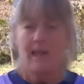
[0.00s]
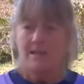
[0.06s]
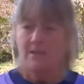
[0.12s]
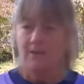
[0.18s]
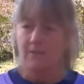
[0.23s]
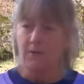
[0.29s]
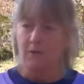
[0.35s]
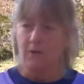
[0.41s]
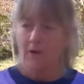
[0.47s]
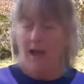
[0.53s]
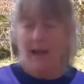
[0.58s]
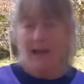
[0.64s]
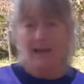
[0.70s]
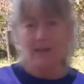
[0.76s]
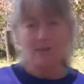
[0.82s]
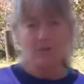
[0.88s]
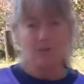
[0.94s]
So if you're
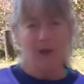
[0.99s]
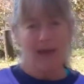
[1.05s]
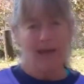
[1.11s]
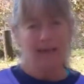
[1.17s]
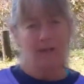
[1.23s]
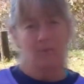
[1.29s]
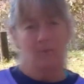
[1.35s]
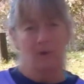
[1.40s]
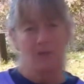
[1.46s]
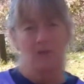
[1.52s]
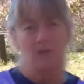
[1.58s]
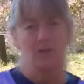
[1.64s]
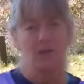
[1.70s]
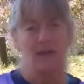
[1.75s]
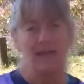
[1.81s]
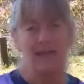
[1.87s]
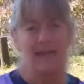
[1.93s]
kind of tracking what
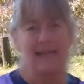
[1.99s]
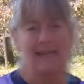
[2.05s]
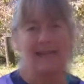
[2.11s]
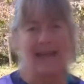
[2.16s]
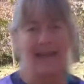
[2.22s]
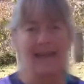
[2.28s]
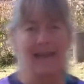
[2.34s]
you're eating, that